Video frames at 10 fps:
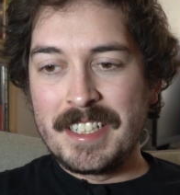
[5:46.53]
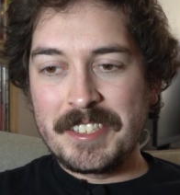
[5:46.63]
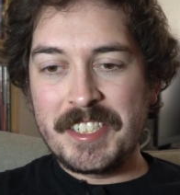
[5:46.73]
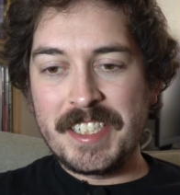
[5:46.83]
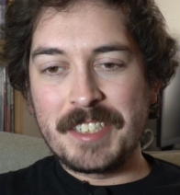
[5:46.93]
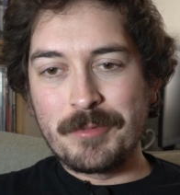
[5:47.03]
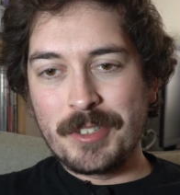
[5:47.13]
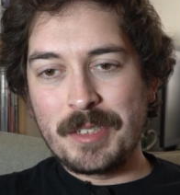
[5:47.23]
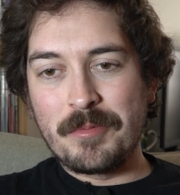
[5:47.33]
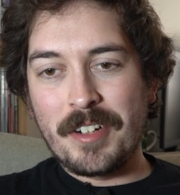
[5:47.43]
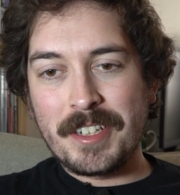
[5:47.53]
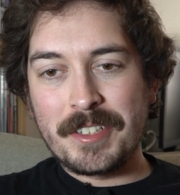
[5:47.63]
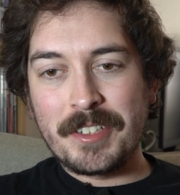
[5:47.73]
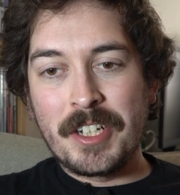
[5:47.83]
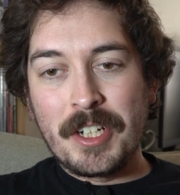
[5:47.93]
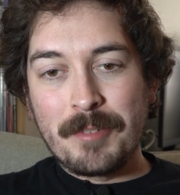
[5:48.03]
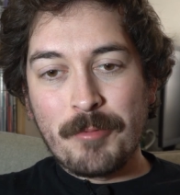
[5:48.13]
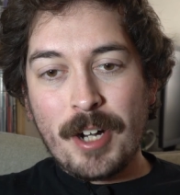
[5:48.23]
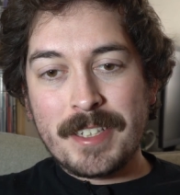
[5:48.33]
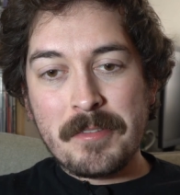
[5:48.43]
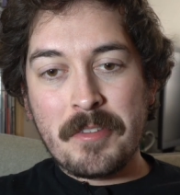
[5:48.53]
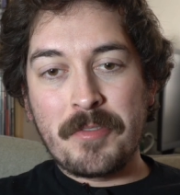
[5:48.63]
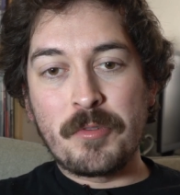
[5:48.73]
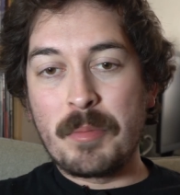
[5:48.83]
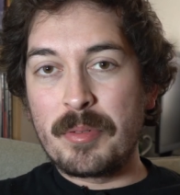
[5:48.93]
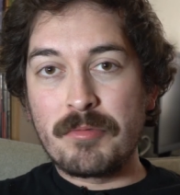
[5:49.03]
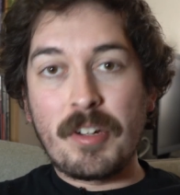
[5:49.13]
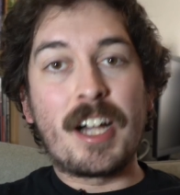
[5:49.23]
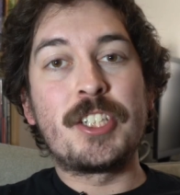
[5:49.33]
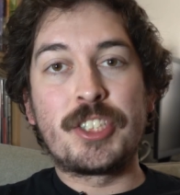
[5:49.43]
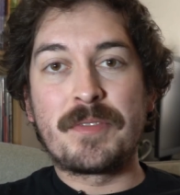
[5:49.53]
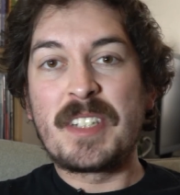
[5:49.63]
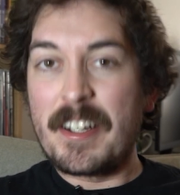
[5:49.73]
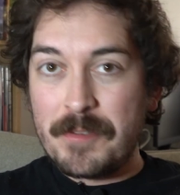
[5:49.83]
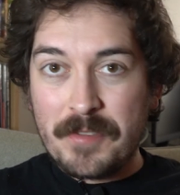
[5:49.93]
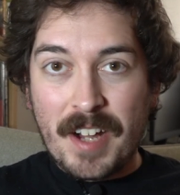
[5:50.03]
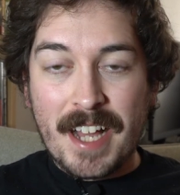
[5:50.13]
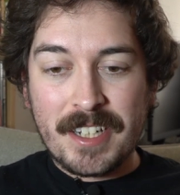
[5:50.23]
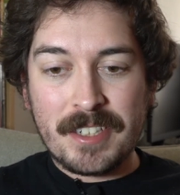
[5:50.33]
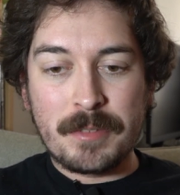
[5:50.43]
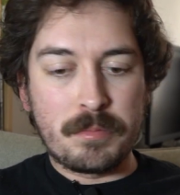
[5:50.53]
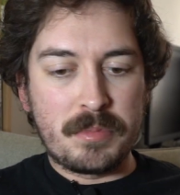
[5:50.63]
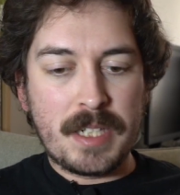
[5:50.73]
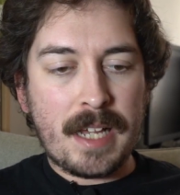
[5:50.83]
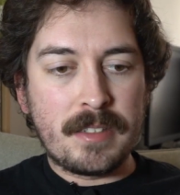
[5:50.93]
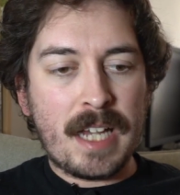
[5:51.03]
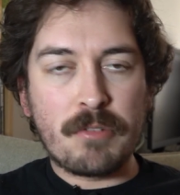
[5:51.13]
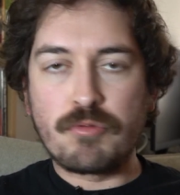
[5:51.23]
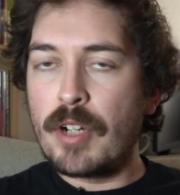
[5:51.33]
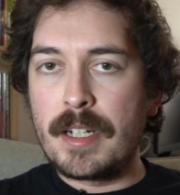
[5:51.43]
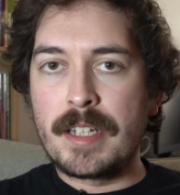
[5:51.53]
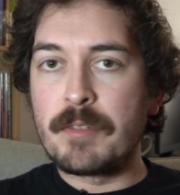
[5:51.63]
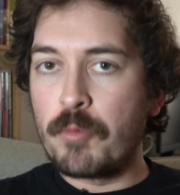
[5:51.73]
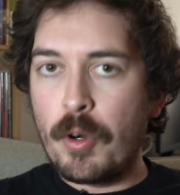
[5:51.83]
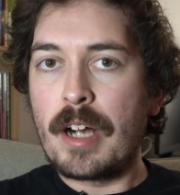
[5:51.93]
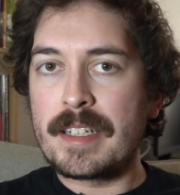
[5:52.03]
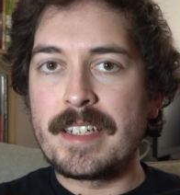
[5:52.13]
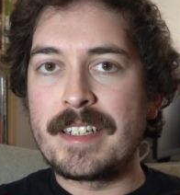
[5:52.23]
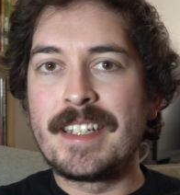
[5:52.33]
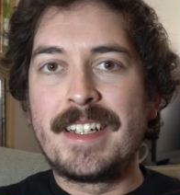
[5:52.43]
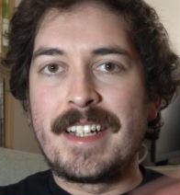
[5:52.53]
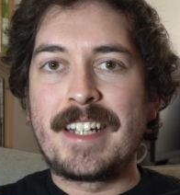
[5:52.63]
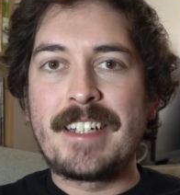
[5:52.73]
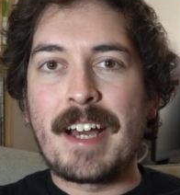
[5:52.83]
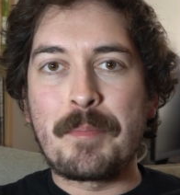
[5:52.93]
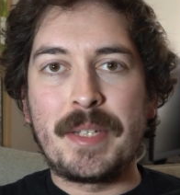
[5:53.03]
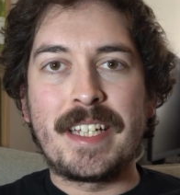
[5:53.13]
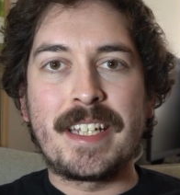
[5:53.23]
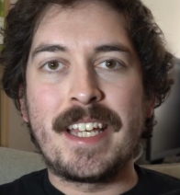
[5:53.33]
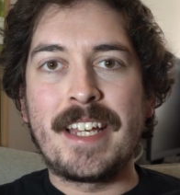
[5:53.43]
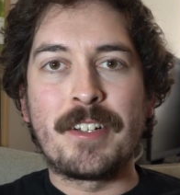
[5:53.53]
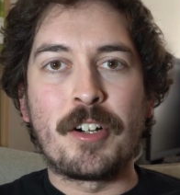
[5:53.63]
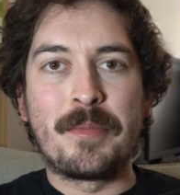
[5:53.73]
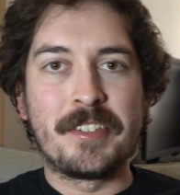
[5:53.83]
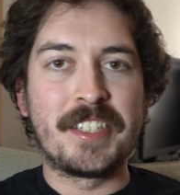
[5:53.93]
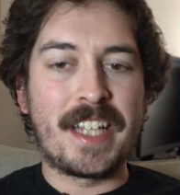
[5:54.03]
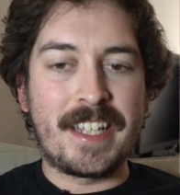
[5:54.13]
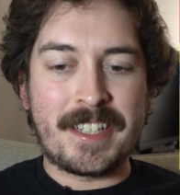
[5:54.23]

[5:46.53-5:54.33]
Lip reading: You're seeing William Walker walking through a barrage of gunfire, not running, walking, and not being hit. Almost